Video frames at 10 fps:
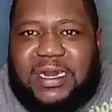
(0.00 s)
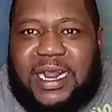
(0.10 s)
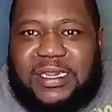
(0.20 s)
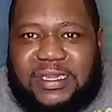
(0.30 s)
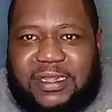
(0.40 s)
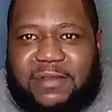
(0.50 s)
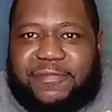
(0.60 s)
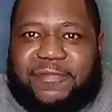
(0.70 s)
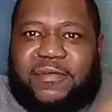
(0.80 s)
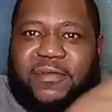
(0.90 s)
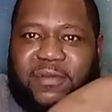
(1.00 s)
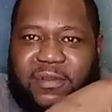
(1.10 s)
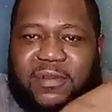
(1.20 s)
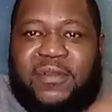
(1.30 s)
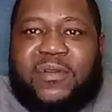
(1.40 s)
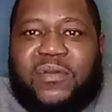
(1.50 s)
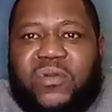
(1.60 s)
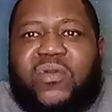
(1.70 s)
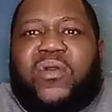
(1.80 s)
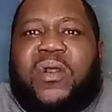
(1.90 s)
You know what I'm saying? So we can't have no
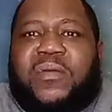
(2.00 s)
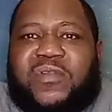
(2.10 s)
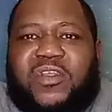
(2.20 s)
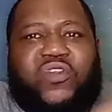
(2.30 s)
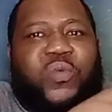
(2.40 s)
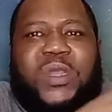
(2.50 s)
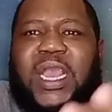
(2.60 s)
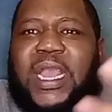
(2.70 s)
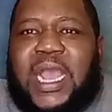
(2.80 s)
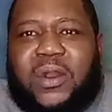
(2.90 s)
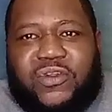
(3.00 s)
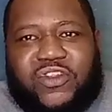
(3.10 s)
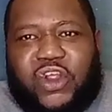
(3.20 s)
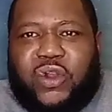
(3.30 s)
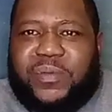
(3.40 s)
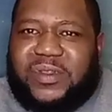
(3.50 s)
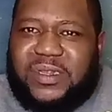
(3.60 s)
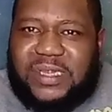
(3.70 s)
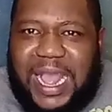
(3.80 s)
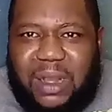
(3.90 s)
disturbances, outside forces,
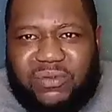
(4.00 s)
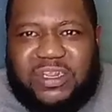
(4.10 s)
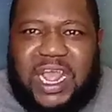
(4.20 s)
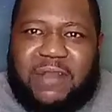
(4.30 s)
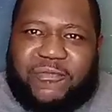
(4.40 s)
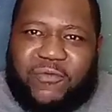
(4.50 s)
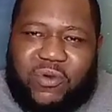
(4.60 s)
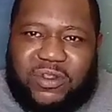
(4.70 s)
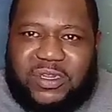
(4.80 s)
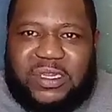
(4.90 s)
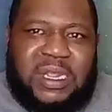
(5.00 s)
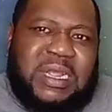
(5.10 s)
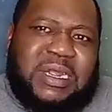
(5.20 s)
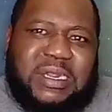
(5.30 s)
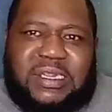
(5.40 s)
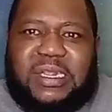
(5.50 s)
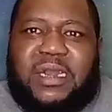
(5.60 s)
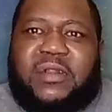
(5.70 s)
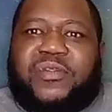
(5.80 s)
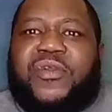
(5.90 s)
this and the third. Now we're gonna
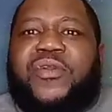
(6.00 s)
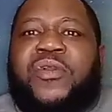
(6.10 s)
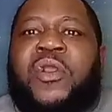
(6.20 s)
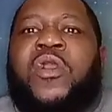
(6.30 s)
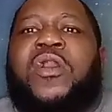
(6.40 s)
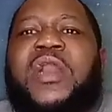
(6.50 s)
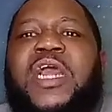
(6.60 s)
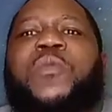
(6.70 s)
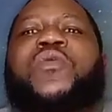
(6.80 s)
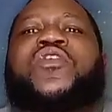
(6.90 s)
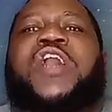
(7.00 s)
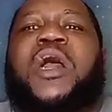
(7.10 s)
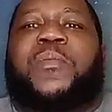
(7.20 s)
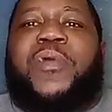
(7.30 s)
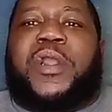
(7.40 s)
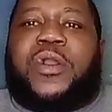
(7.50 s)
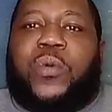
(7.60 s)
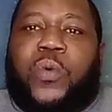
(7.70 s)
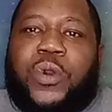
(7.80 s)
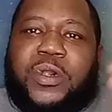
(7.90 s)
start bringing the workers in,
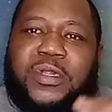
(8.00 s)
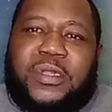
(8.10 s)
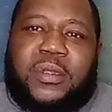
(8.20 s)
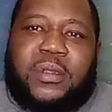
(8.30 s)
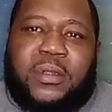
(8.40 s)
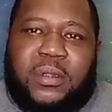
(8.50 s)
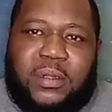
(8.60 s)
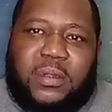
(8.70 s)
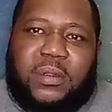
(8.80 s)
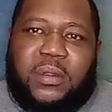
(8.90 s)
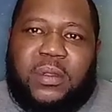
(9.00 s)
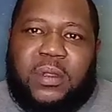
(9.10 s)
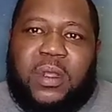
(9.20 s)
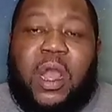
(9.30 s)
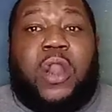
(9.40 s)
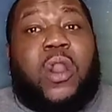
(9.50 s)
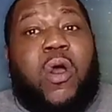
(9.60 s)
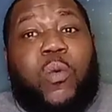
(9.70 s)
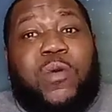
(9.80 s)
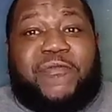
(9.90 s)
along with ourselves.
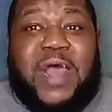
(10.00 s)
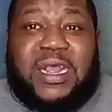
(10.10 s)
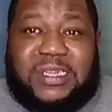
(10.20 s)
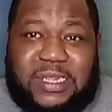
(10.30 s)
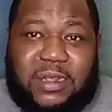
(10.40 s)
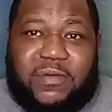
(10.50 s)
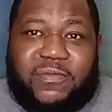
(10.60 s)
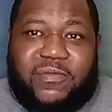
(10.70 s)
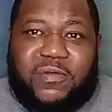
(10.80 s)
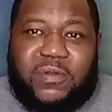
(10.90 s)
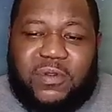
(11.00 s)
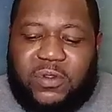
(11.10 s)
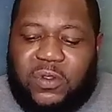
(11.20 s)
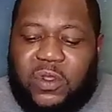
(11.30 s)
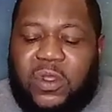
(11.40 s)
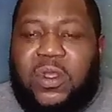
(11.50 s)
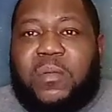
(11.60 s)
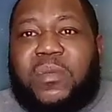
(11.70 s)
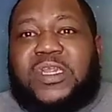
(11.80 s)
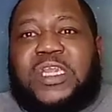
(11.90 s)
But see, what we're gonna
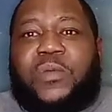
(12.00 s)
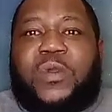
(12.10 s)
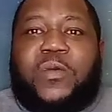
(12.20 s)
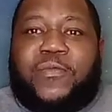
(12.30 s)
do is,